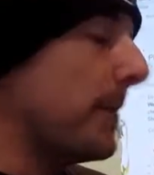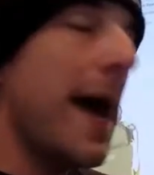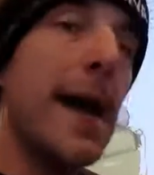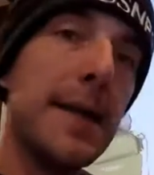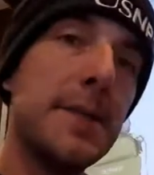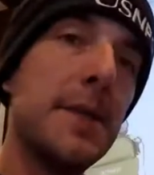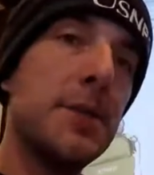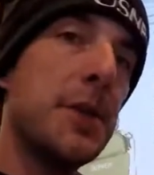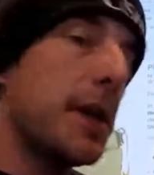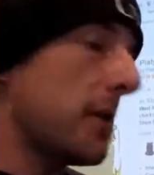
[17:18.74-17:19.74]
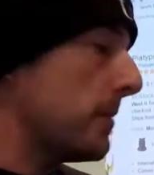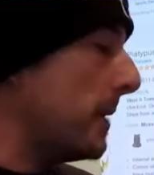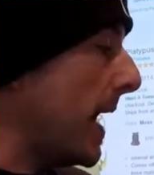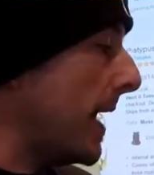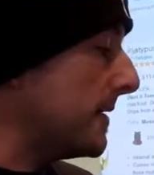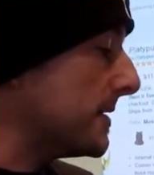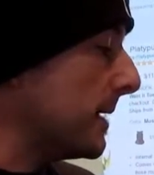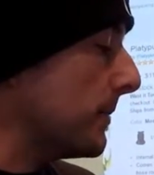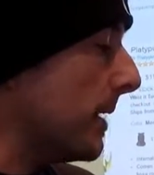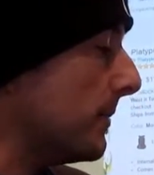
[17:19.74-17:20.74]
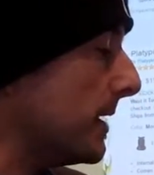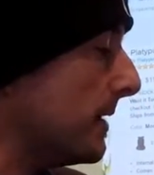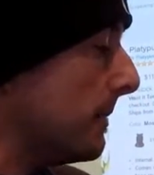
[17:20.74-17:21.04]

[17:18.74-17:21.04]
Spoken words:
So the bag is engineered by the same